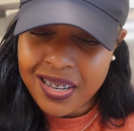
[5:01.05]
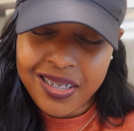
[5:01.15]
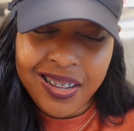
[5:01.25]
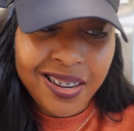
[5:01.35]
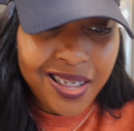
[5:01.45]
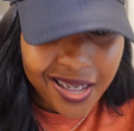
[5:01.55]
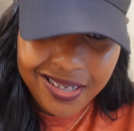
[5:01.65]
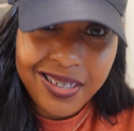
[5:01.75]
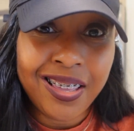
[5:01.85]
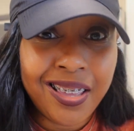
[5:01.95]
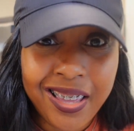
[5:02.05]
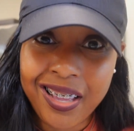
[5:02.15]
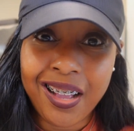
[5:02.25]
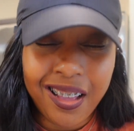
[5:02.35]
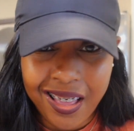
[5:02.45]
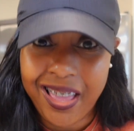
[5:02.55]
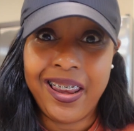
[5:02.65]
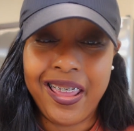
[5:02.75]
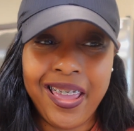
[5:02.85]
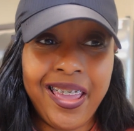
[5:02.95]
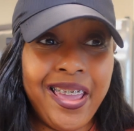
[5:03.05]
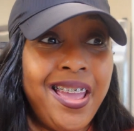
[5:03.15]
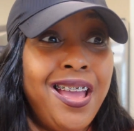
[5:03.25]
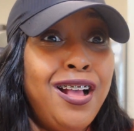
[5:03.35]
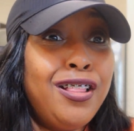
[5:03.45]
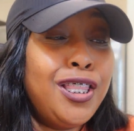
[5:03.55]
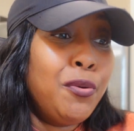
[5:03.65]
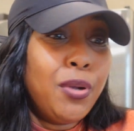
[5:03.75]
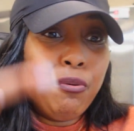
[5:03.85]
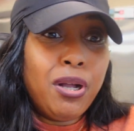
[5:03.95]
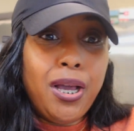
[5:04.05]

the nails can get cut, then we're gonna